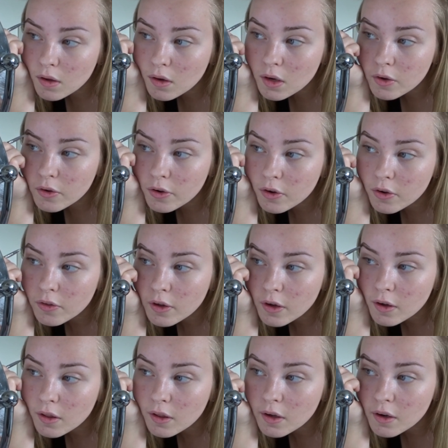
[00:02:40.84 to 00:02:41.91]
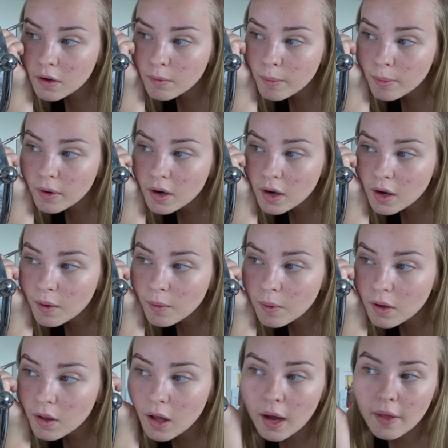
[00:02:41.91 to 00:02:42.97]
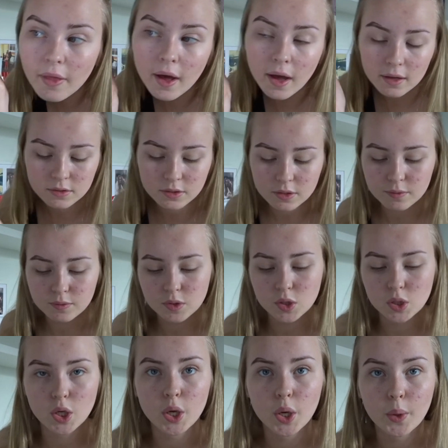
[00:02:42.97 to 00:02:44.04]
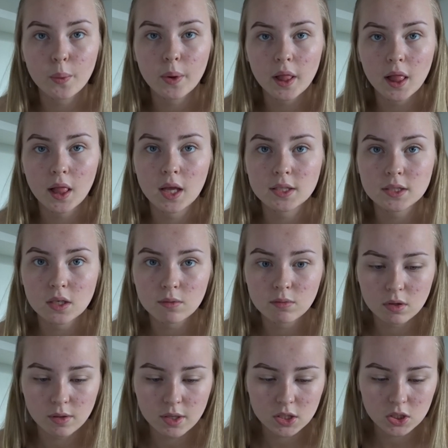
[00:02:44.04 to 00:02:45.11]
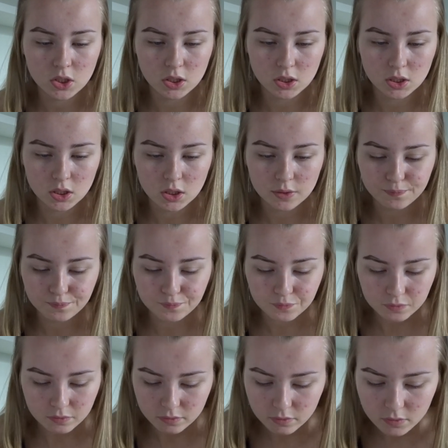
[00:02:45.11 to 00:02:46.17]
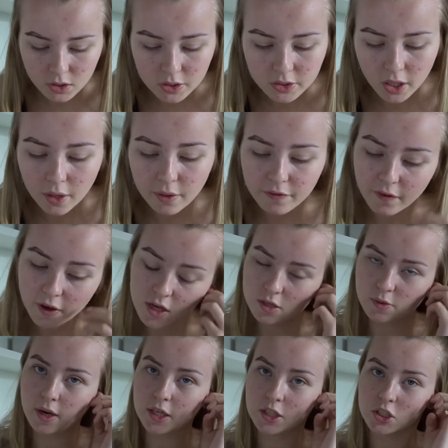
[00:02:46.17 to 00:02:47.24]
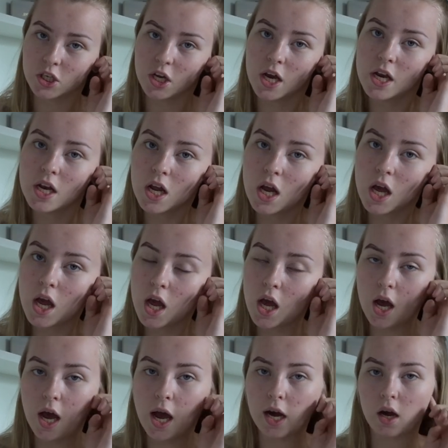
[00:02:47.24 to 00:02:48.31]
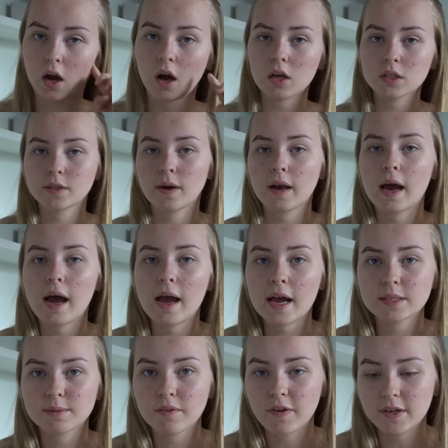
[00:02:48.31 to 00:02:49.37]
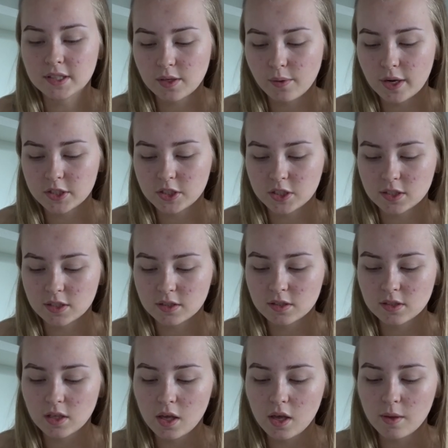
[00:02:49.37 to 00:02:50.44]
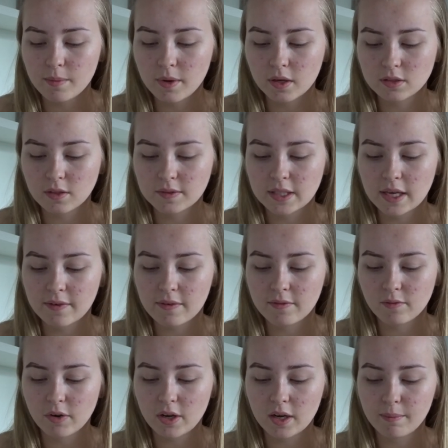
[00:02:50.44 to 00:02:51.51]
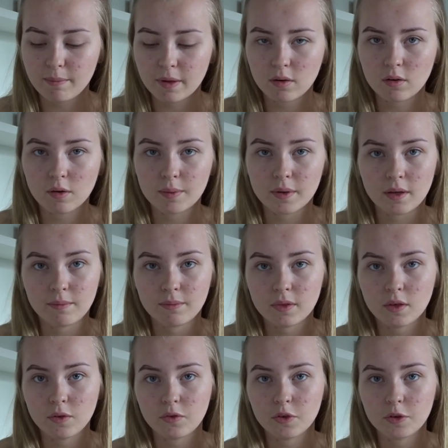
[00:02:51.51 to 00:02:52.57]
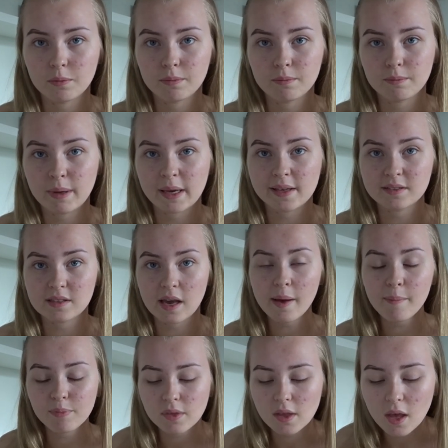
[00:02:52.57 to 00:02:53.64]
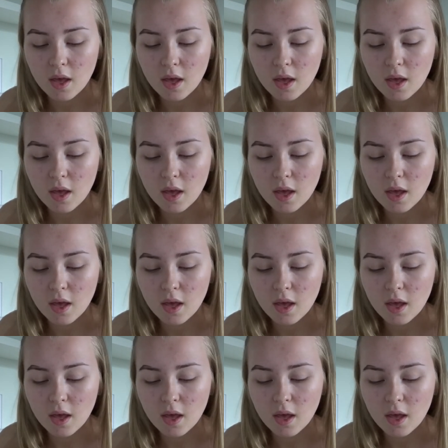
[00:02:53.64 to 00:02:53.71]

literally just outlining my brow like that. So let's go on with the questions. So the first question I got, so I asked my friends the questions, because obviously I haven't really built up a YouTube base yet.